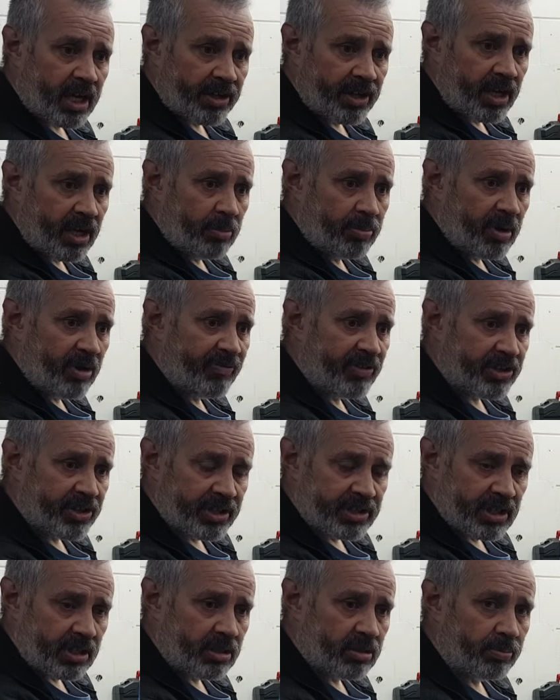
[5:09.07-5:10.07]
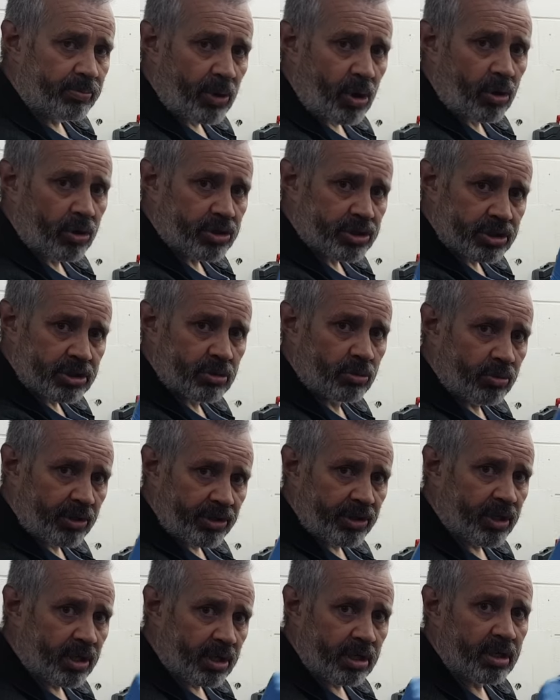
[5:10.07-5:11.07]
and then above it there's a little box
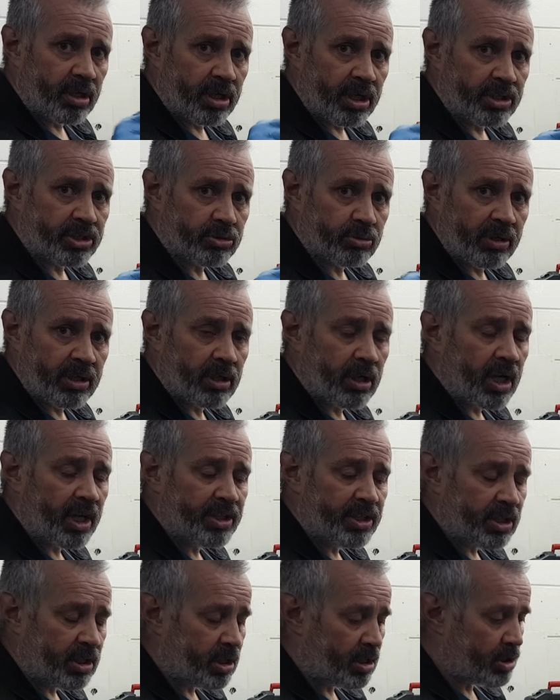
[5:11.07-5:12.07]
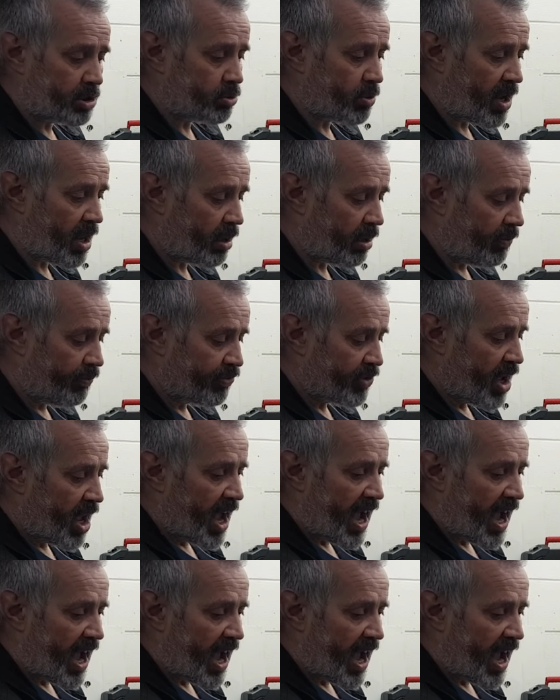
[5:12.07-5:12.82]
with a squiggle line in it as well,